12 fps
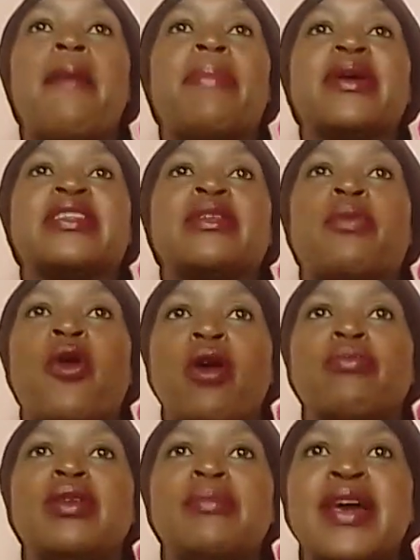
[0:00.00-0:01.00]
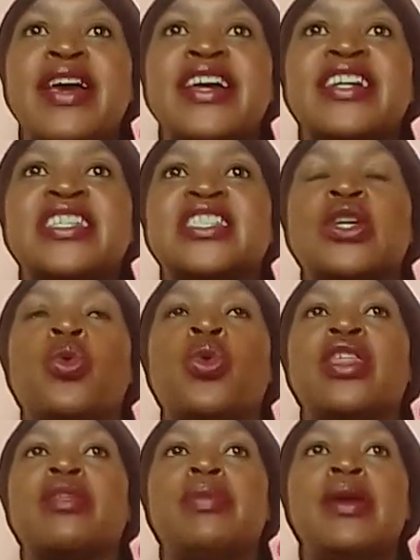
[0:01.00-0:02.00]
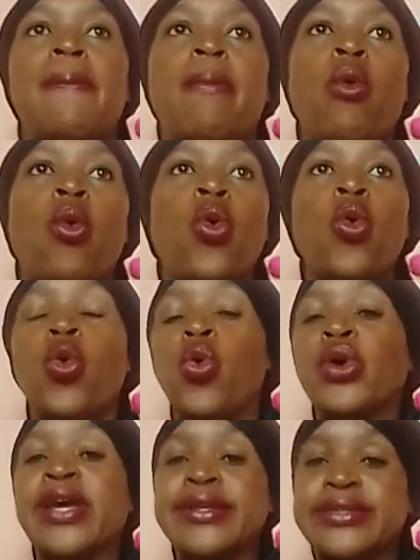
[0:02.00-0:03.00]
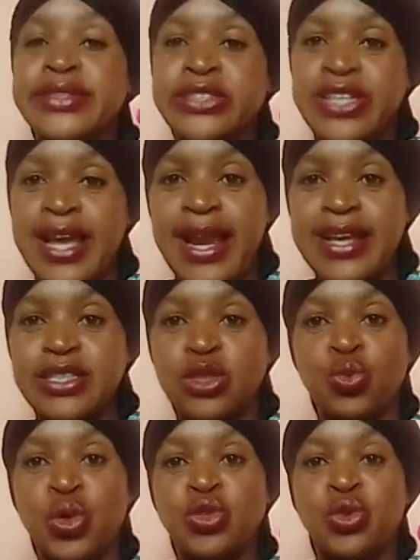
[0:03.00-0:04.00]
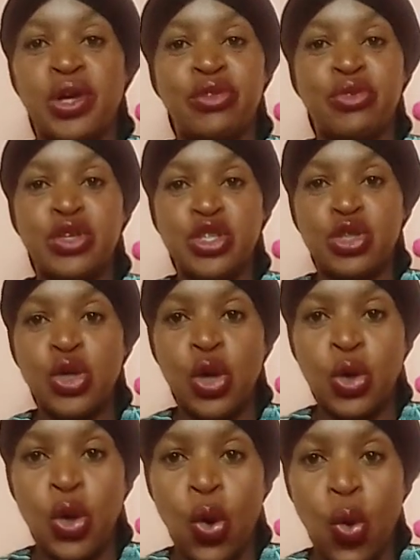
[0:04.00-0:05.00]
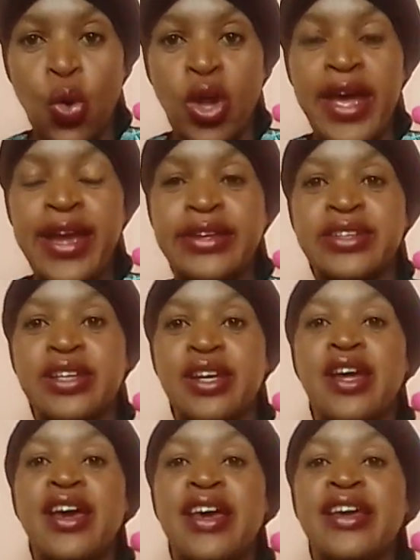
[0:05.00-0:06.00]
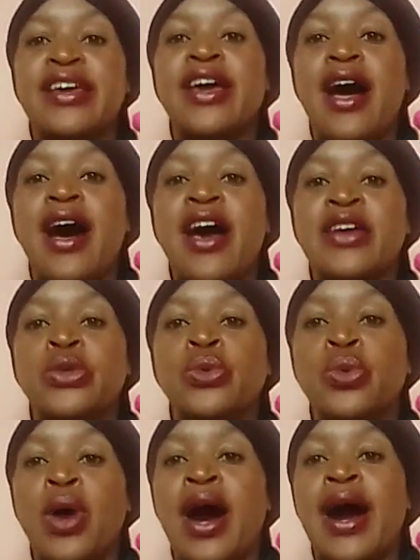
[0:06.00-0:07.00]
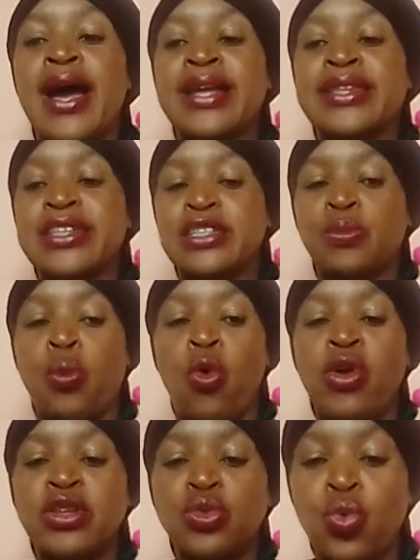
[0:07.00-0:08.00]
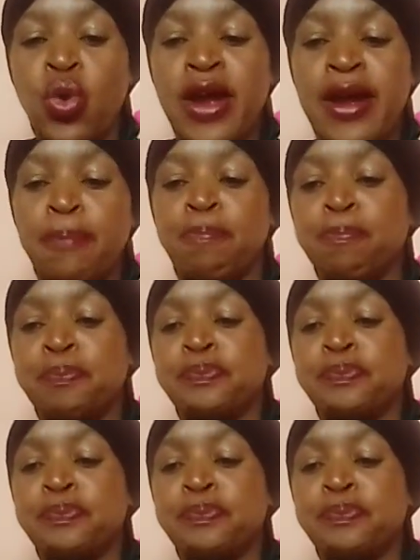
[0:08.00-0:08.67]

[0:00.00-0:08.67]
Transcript: But the problem is with people who get jealous when you have reached your goal, and you are at this point where